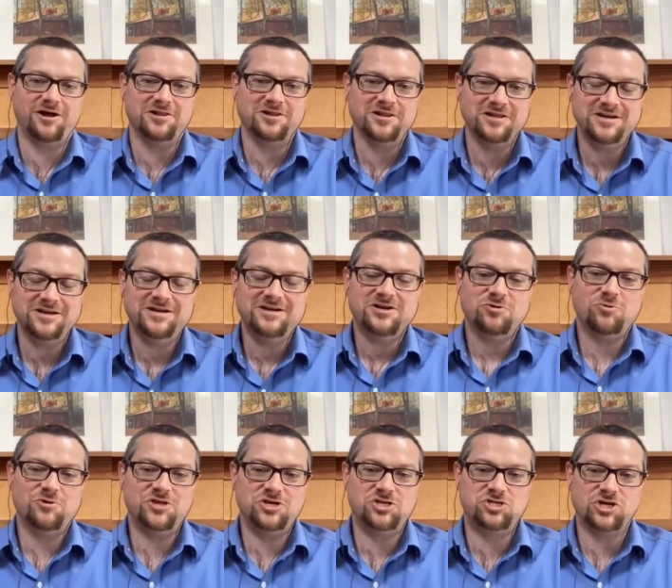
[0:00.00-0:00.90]
well
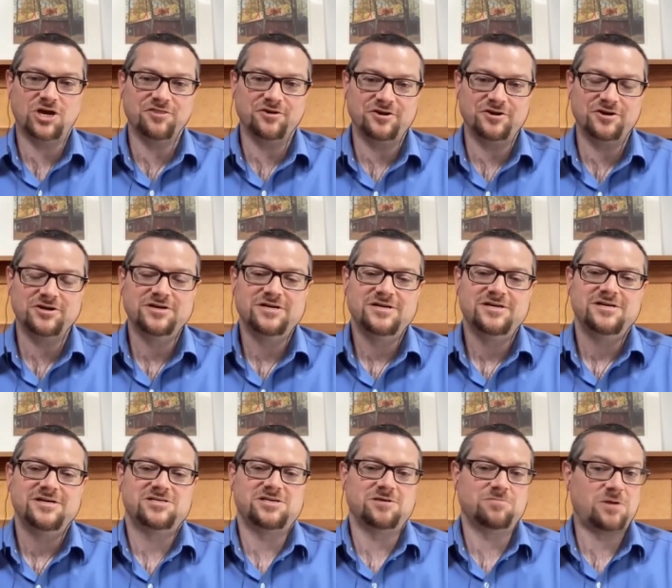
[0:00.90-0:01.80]
with each other.
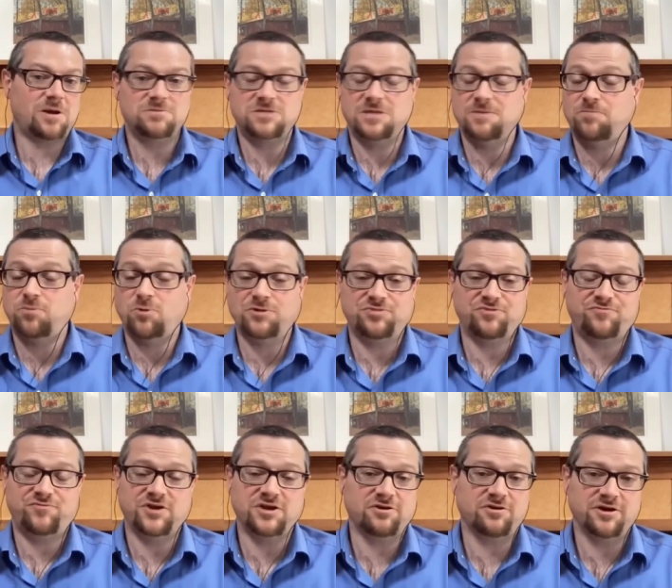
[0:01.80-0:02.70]
Sometimes they point the
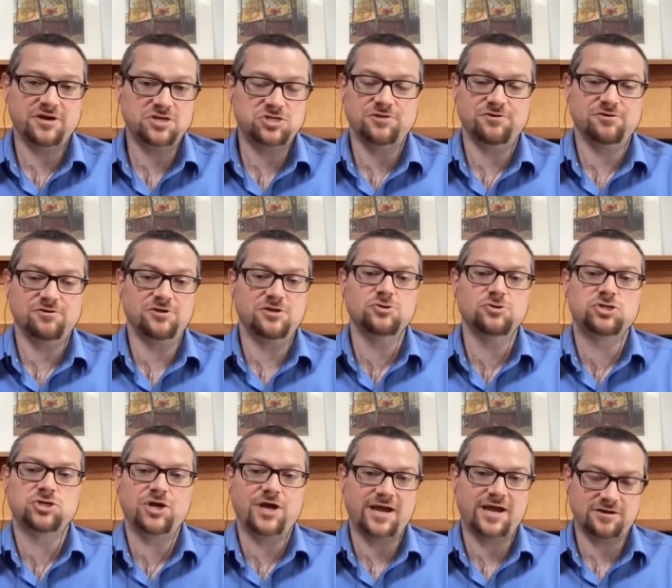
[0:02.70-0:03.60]
finger at each other. You
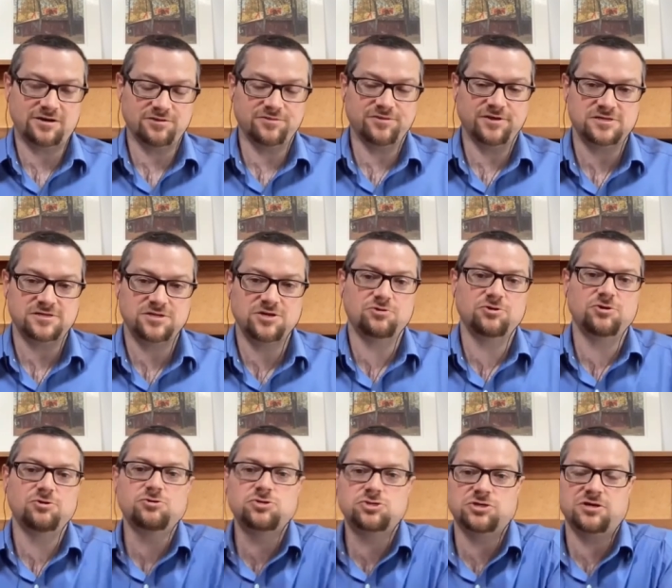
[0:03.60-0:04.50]
should have handled this. No,
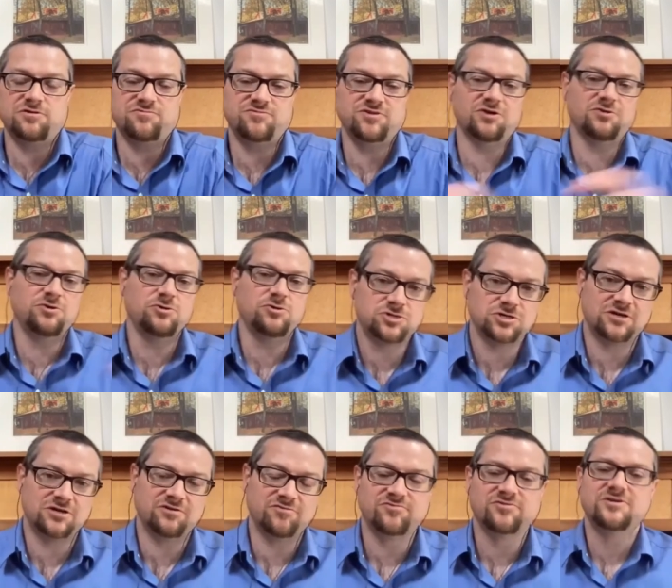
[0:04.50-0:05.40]
you should have. No, you
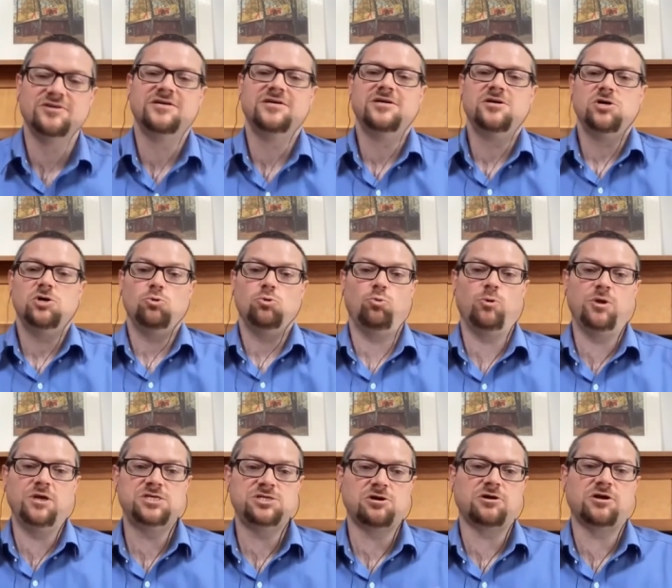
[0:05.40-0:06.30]
should have
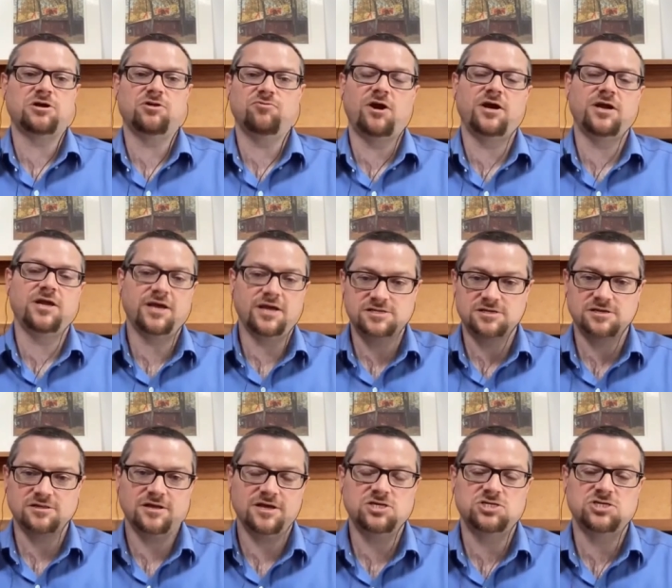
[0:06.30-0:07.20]
we started writing
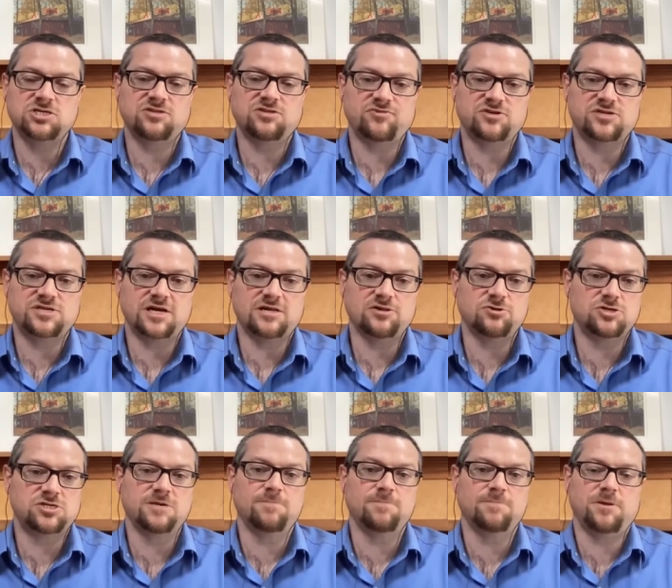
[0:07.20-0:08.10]
escalations for
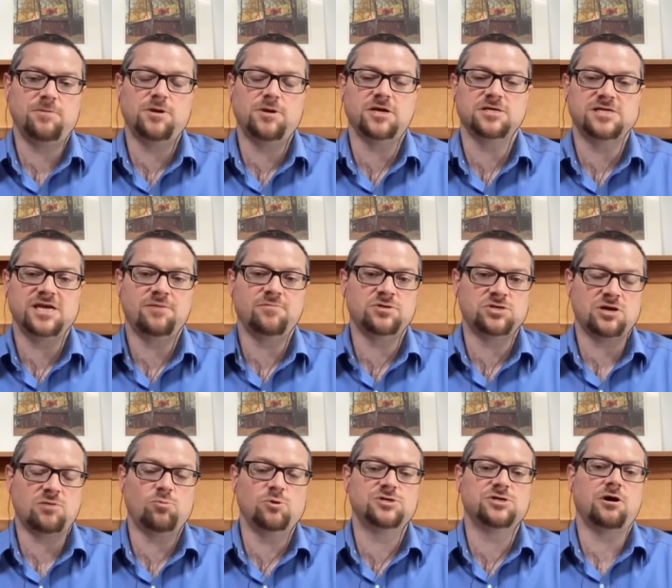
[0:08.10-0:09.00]
sellers simply because
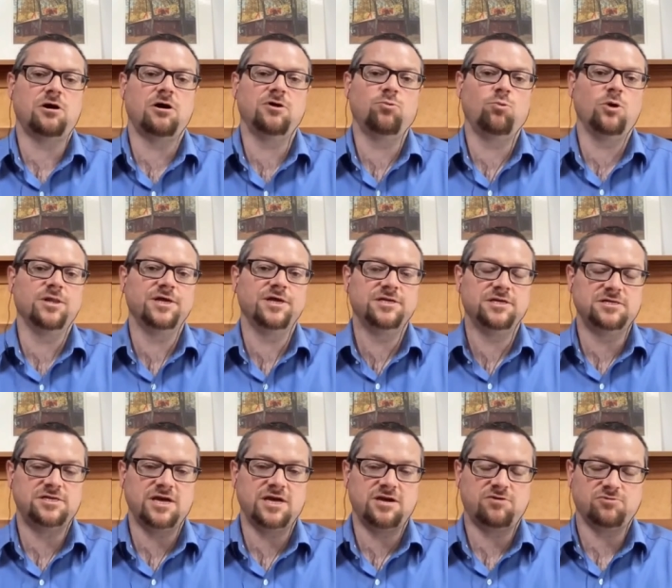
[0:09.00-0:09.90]
Amazon was unwilling
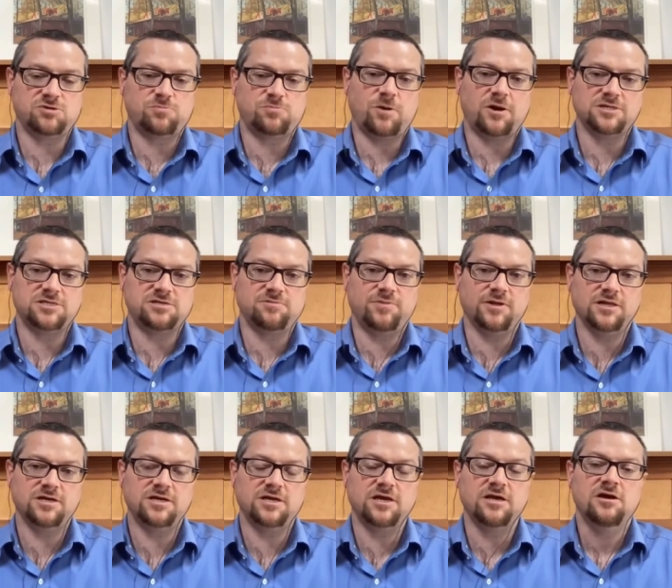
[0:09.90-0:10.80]
to take
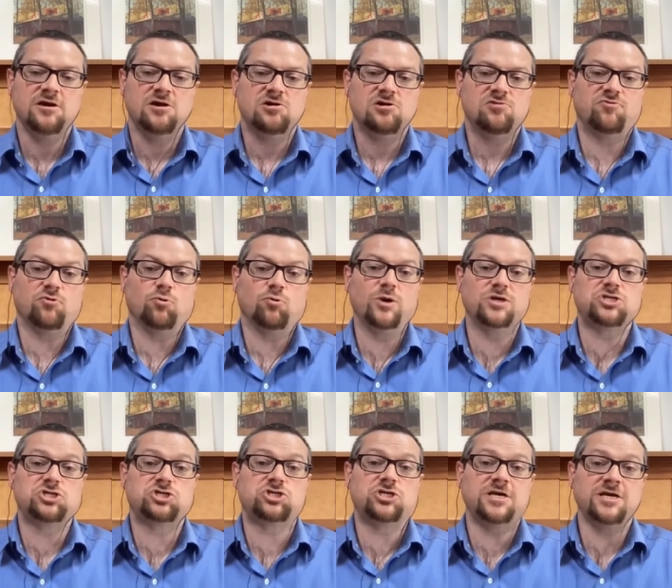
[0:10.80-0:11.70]
responsibility for
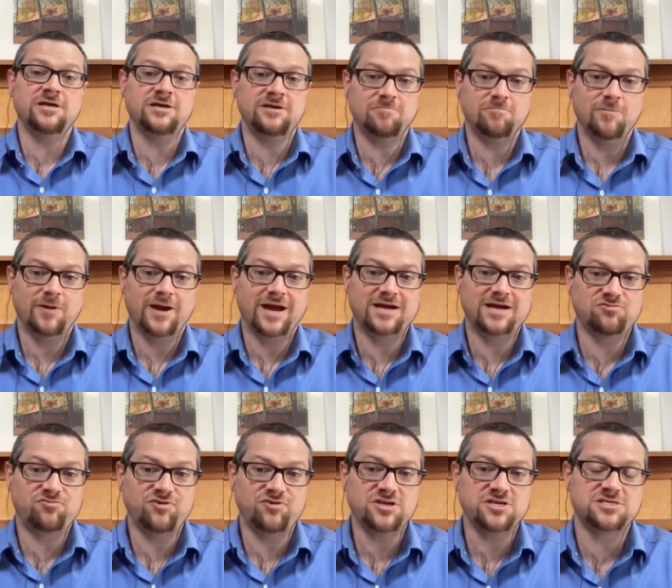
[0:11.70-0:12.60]
which team had
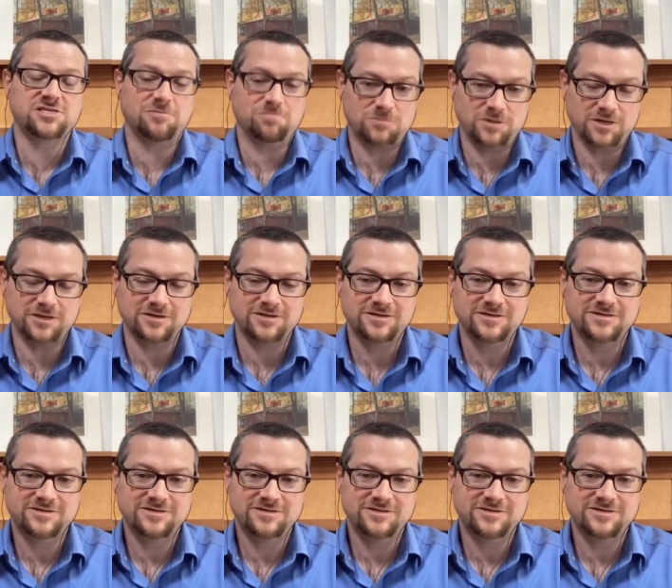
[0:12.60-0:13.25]
to fix something